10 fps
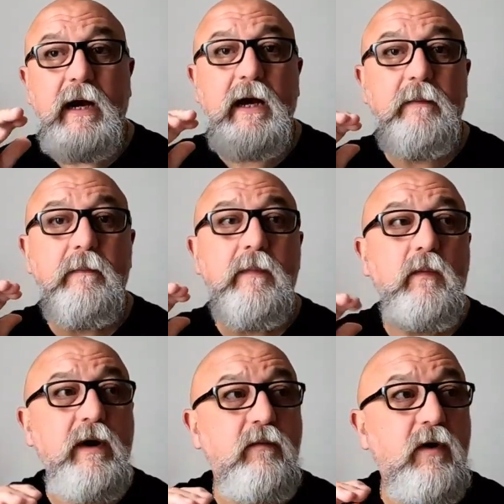Um,
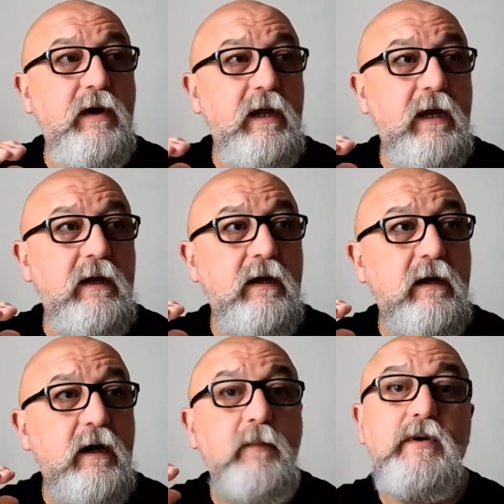when I'm riding
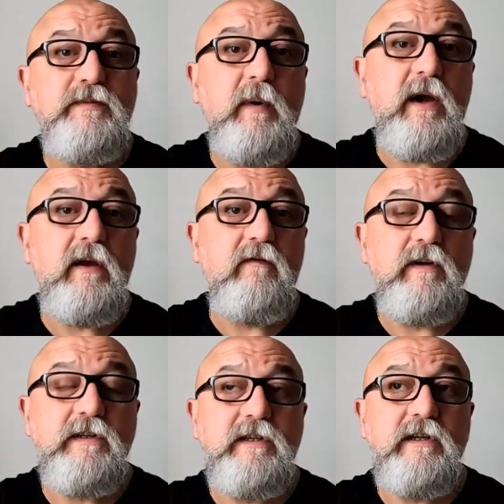a push bike, for
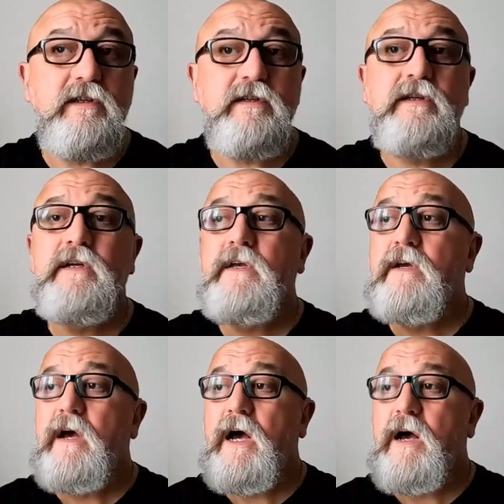instance,
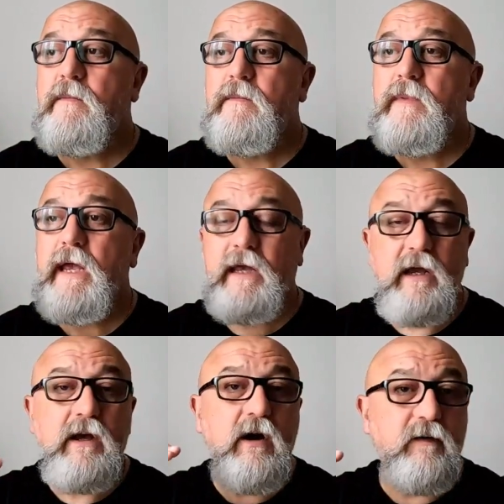um, it
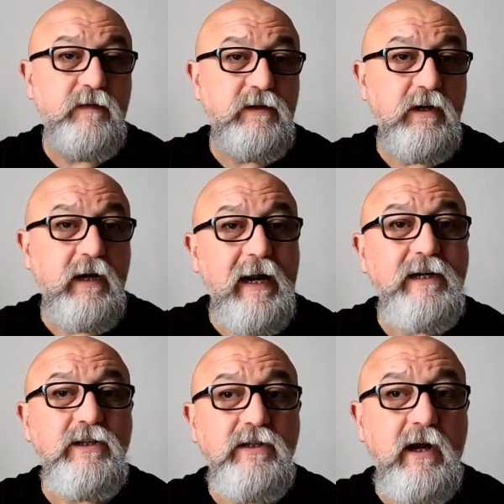can cut off the
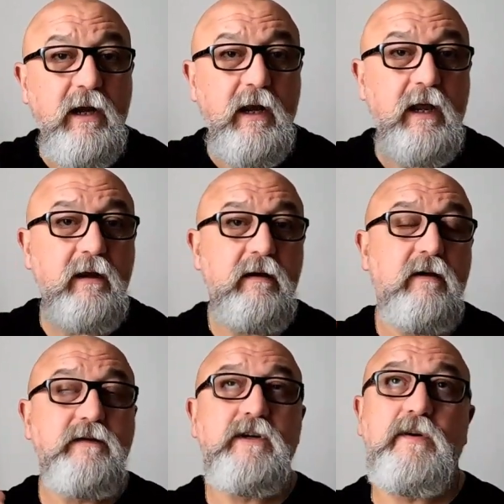circulation slightly.
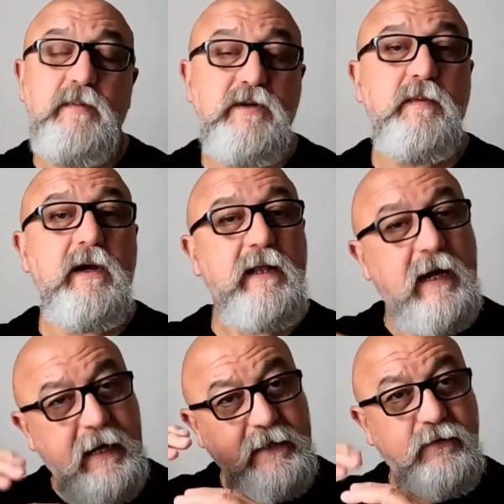Obviously on a push bike
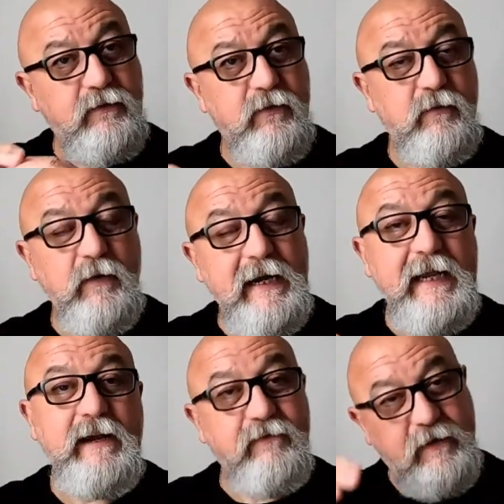that gets
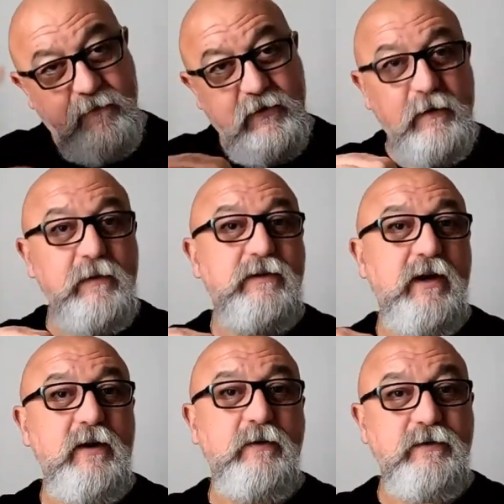relieved every time you
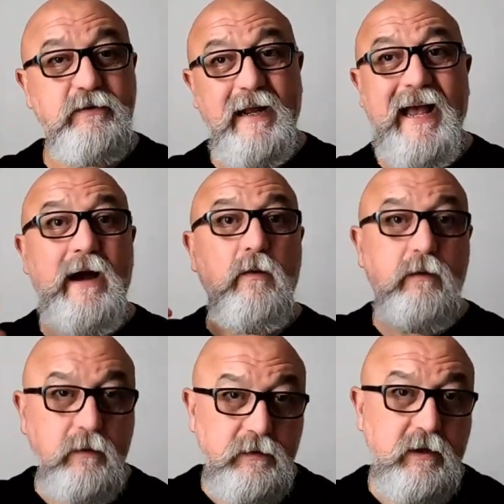cycle, so it's like, ow,
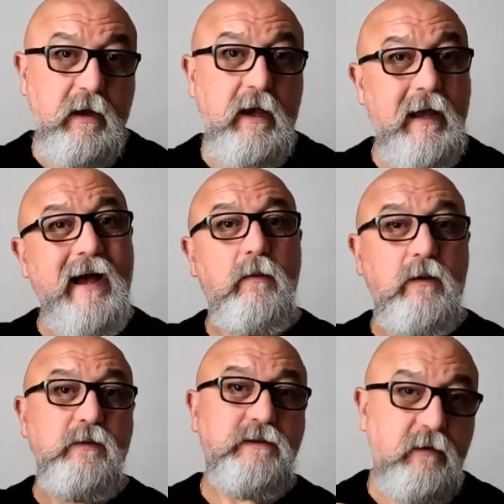oh it's okay, ow,
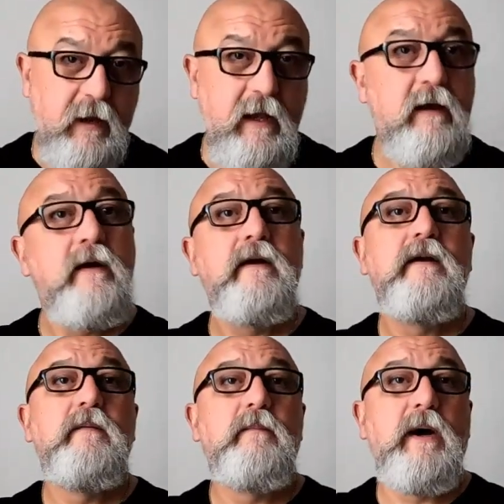oh it's okay.
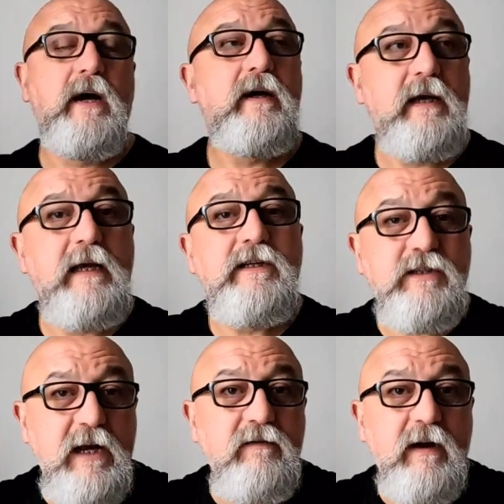But it's
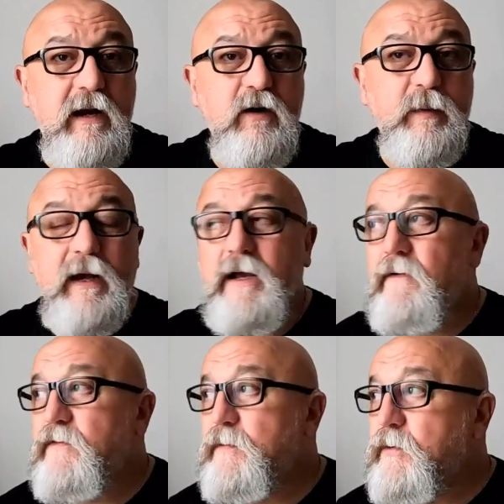generally a little bit
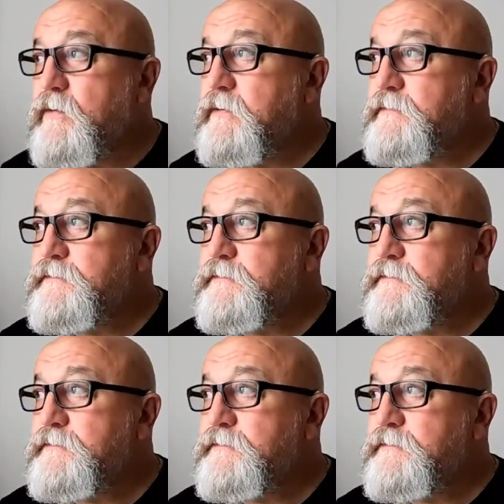uncomfortable.